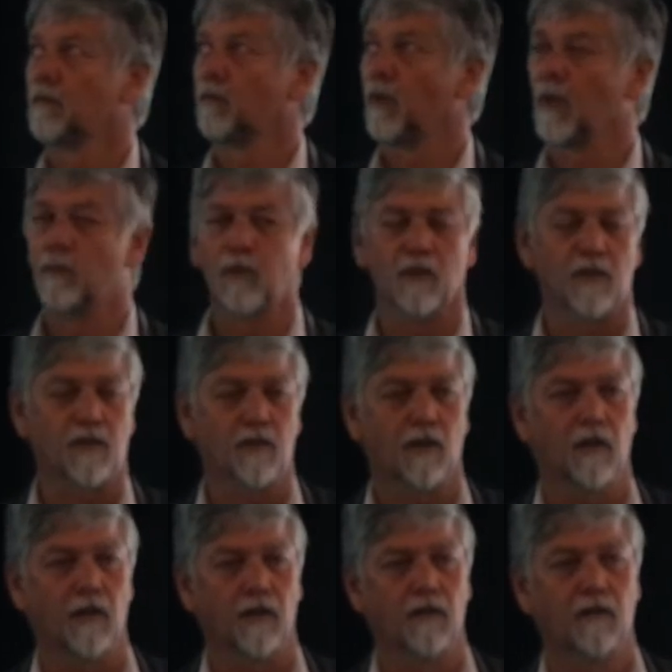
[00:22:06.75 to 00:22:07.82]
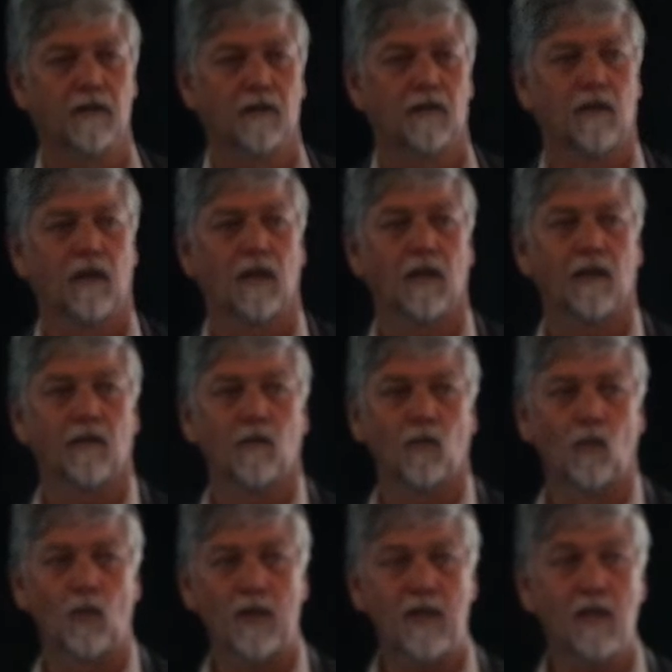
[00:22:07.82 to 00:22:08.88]
being put aside
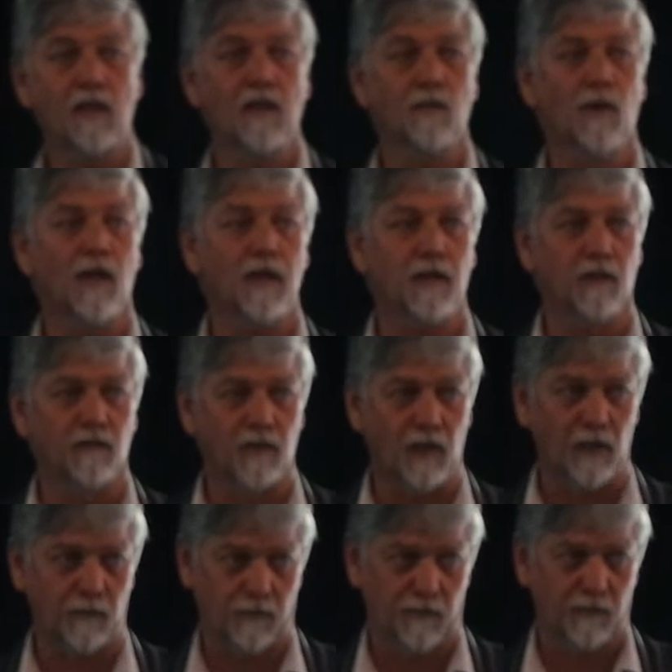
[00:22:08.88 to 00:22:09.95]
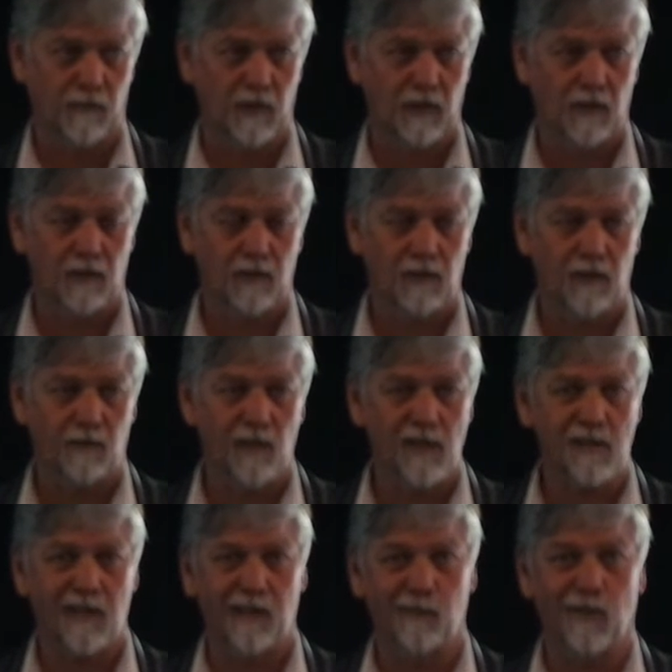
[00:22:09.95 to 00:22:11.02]
within the mining envelope. So you can
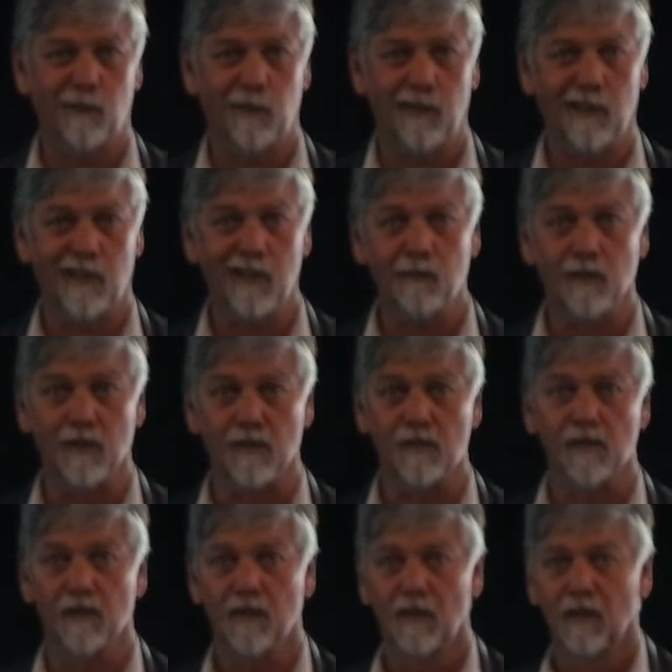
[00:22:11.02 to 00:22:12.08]
imagine how popular that was.